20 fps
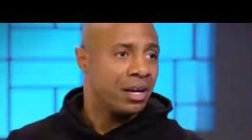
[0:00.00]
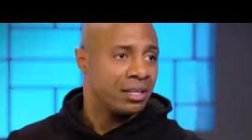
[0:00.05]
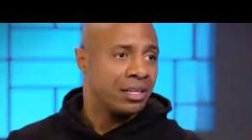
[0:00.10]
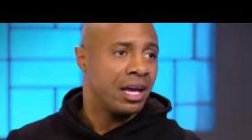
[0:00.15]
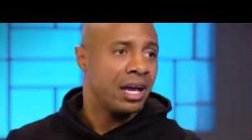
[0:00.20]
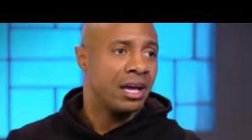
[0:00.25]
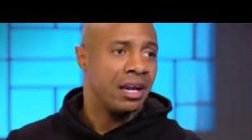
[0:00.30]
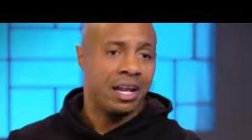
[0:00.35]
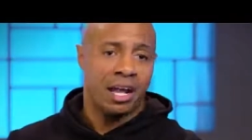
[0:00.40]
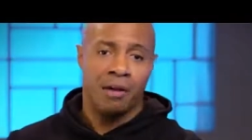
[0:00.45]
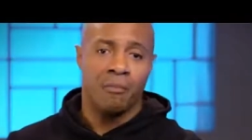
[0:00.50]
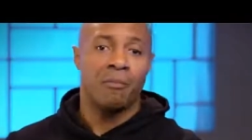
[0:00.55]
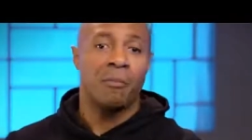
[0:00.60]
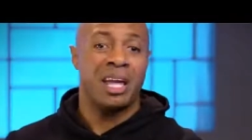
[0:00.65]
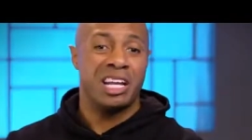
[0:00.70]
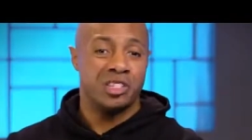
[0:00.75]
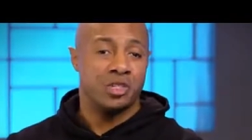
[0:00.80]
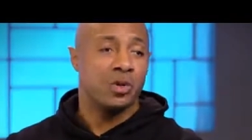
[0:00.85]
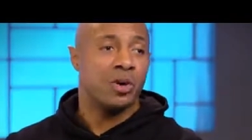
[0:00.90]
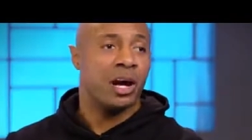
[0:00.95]
like that, and I
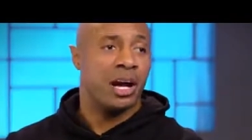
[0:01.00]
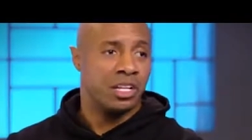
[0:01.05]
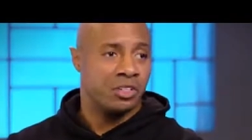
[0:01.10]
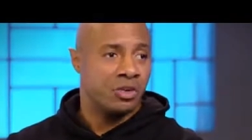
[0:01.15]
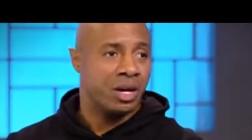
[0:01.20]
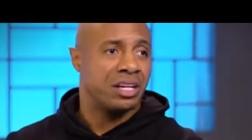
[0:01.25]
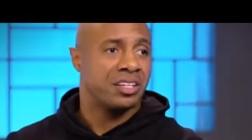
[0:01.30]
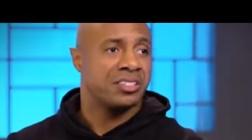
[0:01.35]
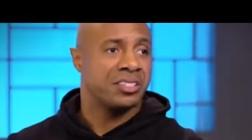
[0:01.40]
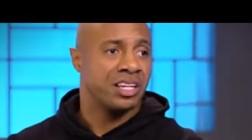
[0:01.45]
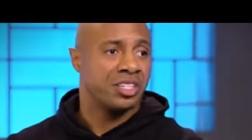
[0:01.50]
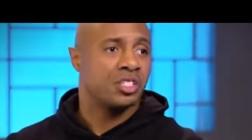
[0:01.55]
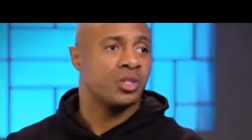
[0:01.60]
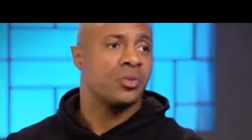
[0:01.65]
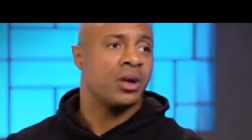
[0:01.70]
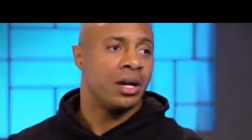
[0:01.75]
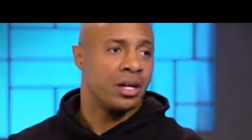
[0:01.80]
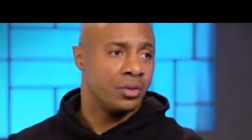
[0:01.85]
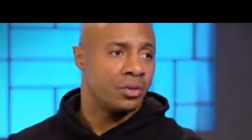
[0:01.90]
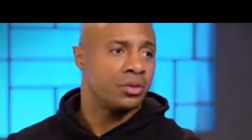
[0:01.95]
make sure I try to stay
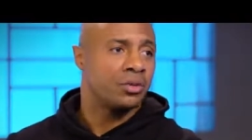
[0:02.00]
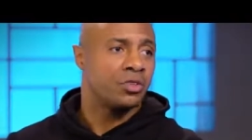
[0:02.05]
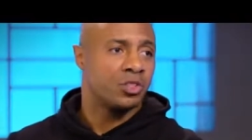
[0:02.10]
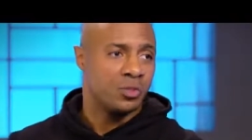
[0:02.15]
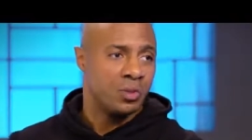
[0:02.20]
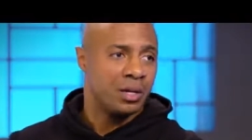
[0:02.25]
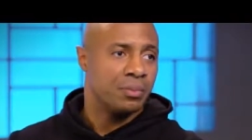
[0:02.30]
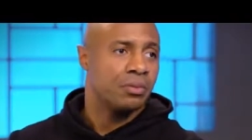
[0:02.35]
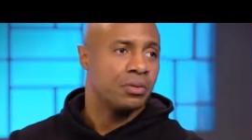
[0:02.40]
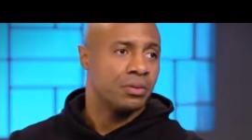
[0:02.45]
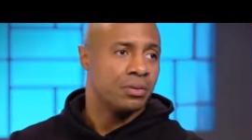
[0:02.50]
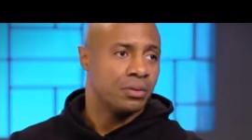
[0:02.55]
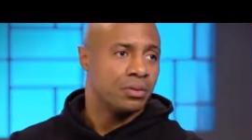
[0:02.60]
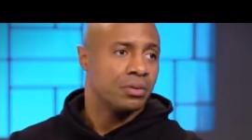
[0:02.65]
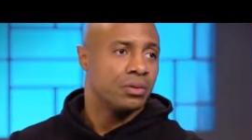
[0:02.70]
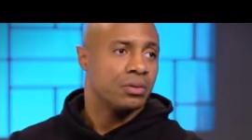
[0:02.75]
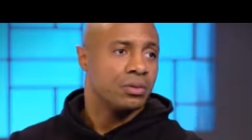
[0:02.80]
surrounded with those people.